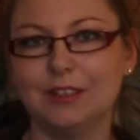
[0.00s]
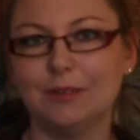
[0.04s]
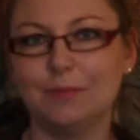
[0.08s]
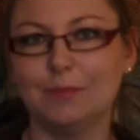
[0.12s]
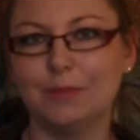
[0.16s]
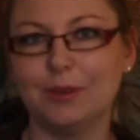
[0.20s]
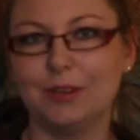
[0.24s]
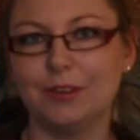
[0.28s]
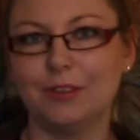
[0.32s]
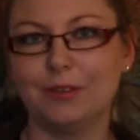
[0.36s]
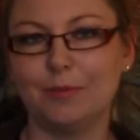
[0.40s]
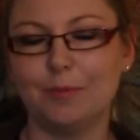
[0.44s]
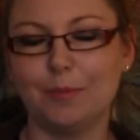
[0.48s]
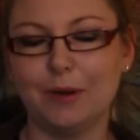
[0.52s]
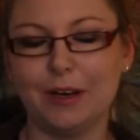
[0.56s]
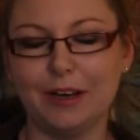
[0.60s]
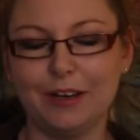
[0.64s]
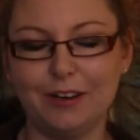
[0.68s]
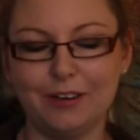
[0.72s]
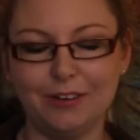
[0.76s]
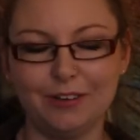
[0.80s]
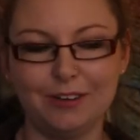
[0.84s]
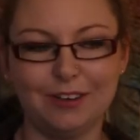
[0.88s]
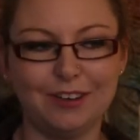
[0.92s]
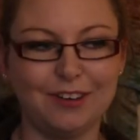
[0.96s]
But the
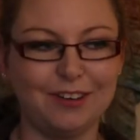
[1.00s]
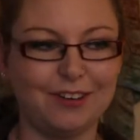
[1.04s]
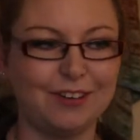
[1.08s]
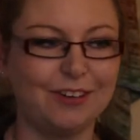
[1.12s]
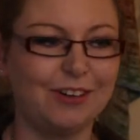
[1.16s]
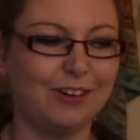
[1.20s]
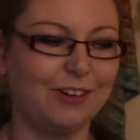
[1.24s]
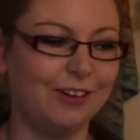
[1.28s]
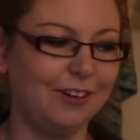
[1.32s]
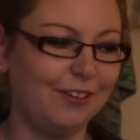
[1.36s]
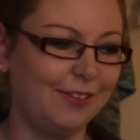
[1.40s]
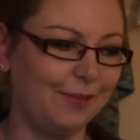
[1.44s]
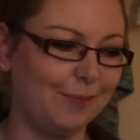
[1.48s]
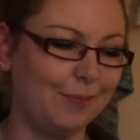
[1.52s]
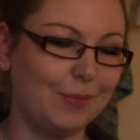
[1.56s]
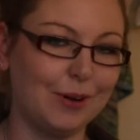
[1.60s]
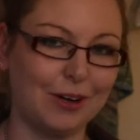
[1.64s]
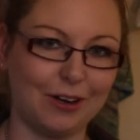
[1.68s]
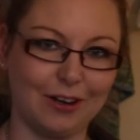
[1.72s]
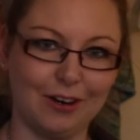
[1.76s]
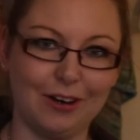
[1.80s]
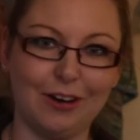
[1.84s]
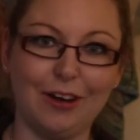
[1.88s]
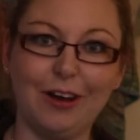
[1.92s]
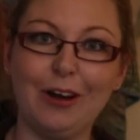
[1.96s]
pattern is called
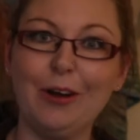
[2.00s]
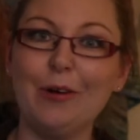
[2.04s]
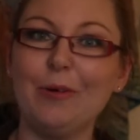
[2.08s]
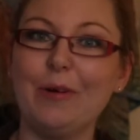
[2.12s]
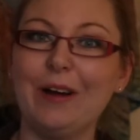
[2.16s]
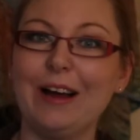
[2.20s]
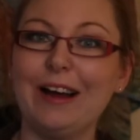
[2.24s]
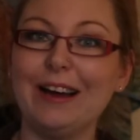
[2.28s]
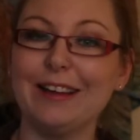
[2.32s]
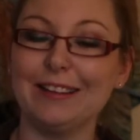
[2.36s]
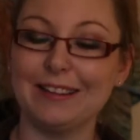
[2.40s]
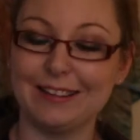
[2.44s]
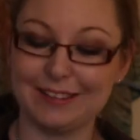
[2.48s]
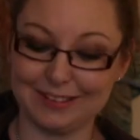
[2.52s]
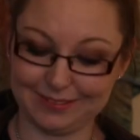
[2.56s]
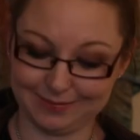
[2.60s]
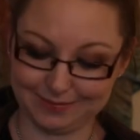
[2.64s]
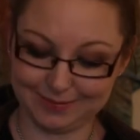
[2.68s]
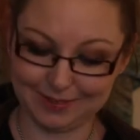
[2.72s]
bacalao hat.